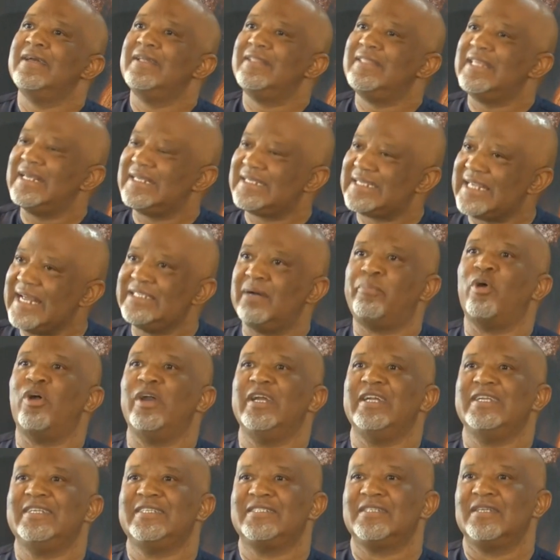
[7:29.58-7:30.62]
the center
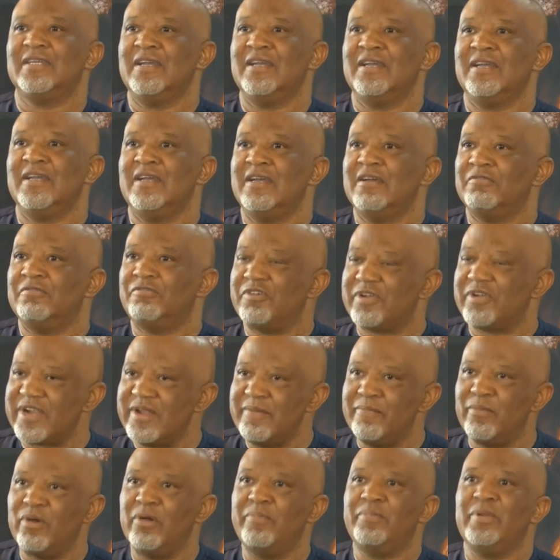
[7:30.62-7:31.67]
point for
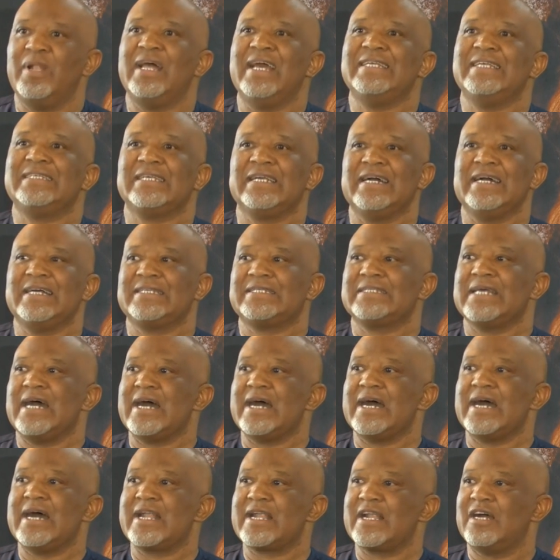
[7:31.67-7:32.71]
remobilizing us
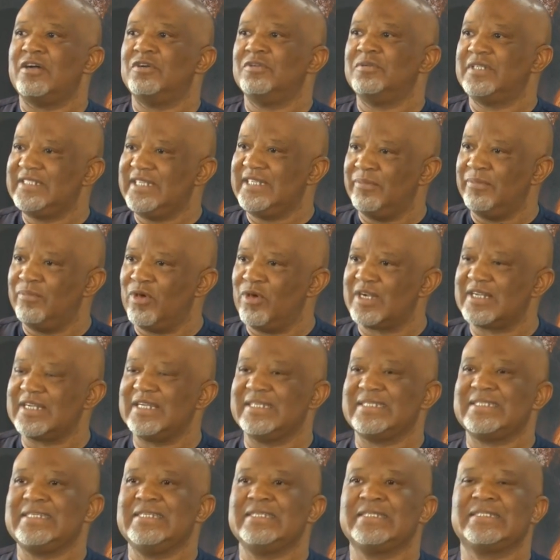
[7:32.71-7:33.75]
around
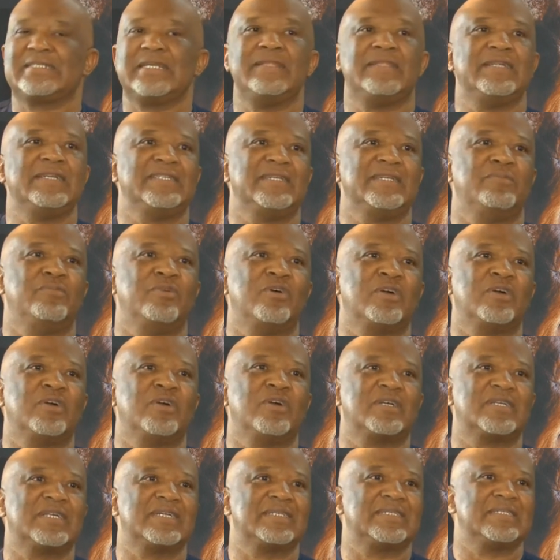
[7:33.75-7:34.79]
democracy, strengthening
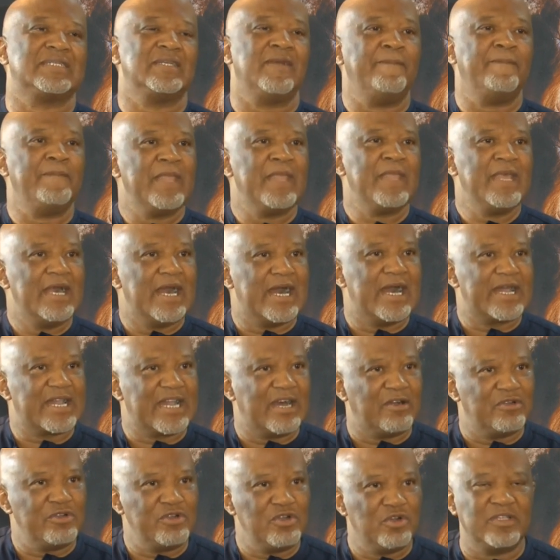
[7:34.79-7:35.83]
democracy,
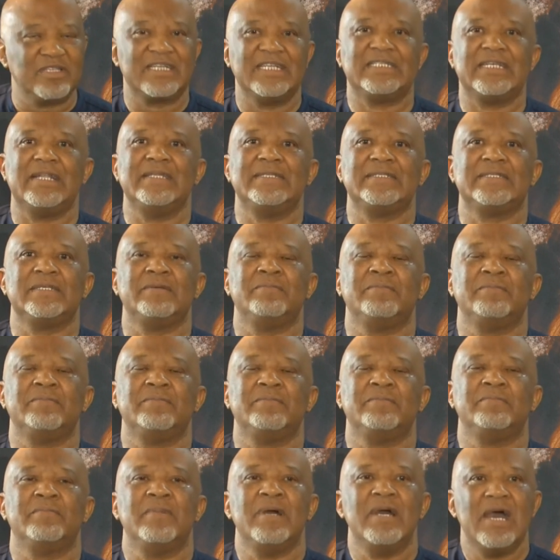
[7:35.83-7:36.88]
around non-racialism,
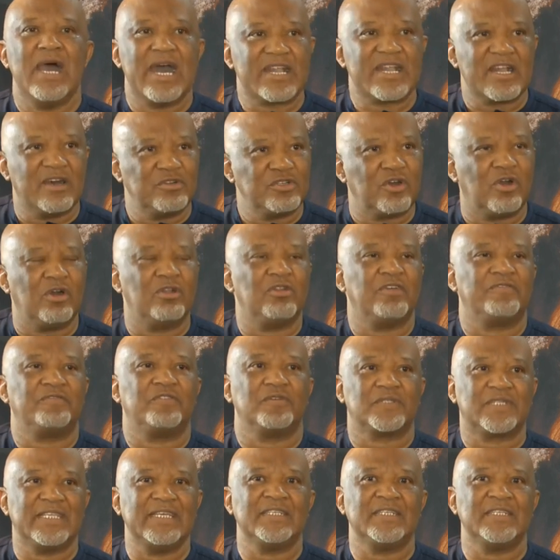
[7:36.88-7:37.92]
around all of
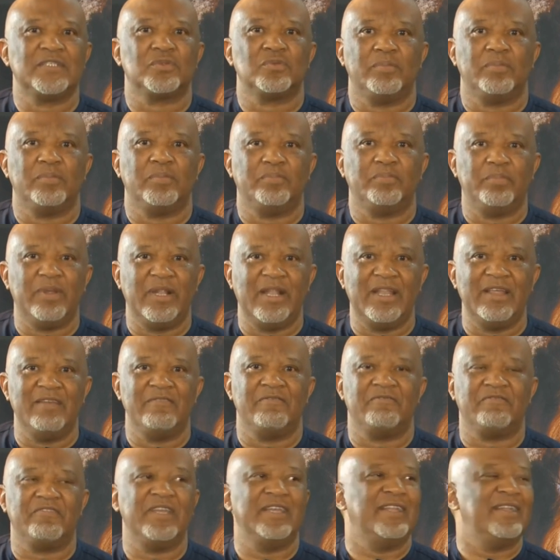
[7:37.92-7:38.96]
those things we believe
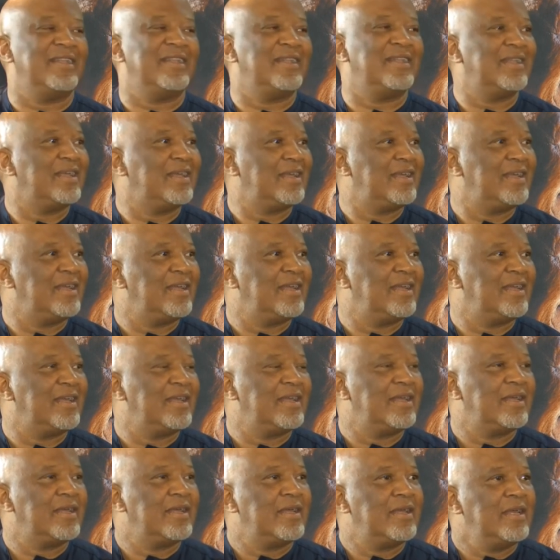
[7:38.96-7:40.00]
in.
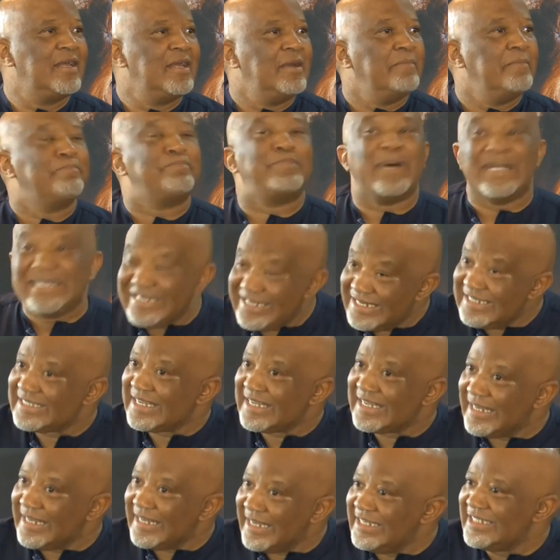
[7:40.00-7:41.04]
But it
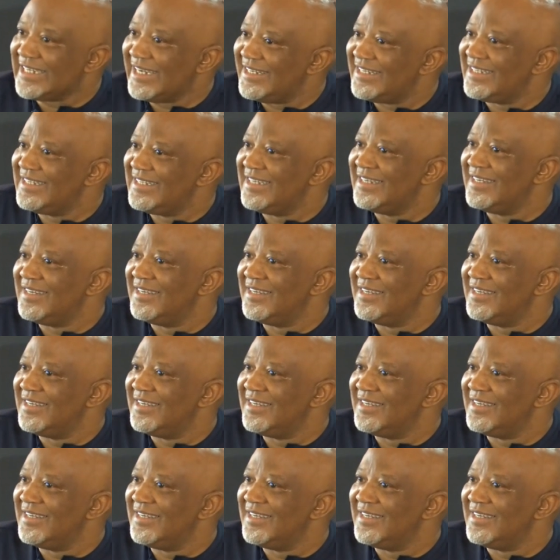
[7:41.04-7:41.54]
is an agent.